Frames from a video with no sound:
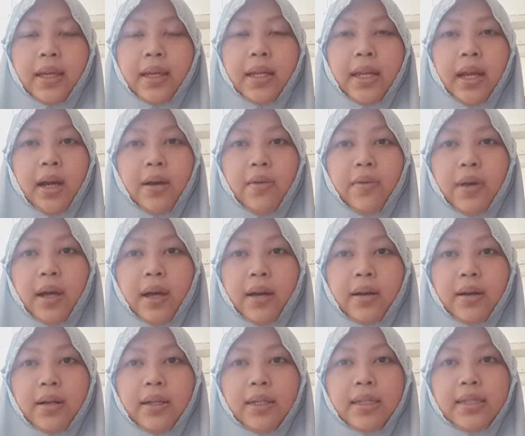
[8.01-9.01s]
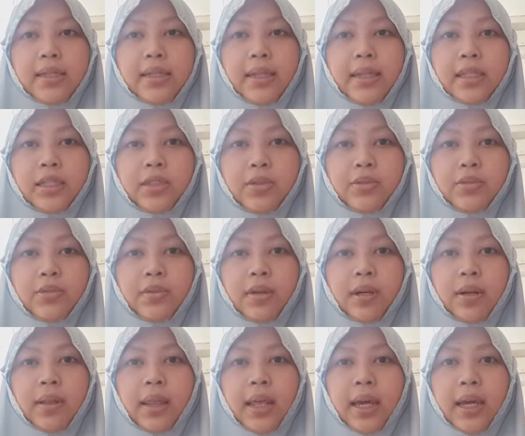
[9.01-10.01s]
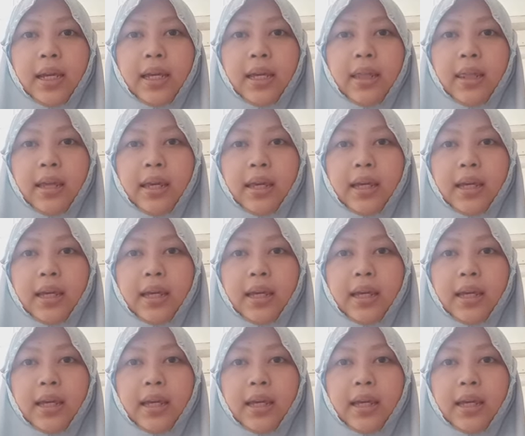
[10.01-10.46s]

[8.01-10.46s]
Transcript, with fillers: Nowhere is this truer than in the